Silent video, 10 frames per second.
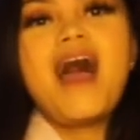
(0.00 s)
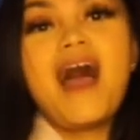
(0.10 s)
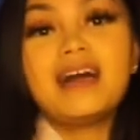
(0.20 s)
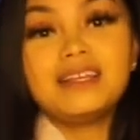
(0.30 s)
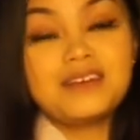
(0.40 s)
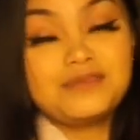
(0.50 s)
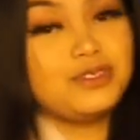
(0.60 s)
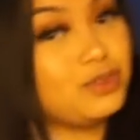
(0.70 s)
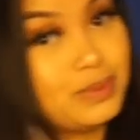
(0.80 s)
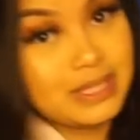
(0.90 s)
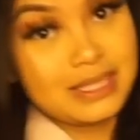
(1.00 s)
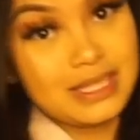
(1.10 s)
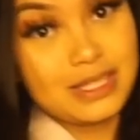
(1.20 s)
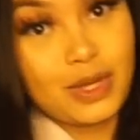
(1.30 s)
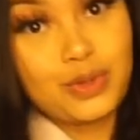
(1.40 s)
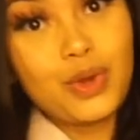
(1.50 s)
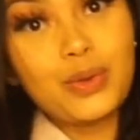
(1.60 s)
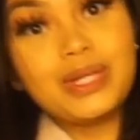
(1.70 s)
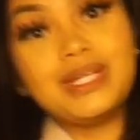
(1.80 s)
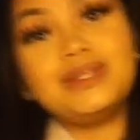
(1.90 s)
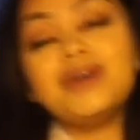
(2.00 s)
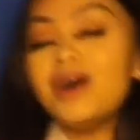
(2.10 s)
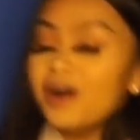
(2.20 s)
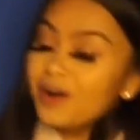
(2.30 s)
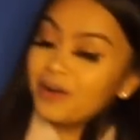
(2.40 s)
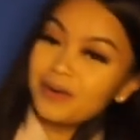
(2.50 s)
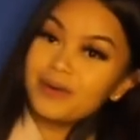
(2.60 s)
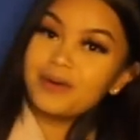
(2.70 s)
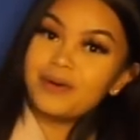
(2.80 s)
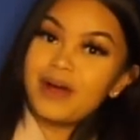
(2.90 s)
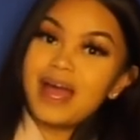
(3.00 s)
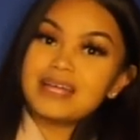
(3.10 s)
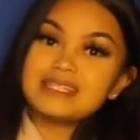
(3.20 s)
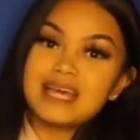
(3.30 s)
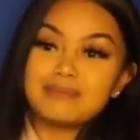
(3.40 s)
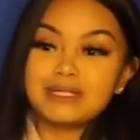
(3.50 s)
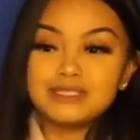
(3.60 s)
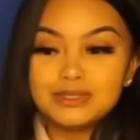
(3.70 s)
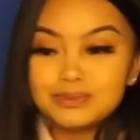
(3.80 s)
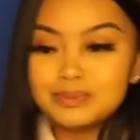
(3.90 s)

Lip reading: I love two pieces, so you already know I had to get my two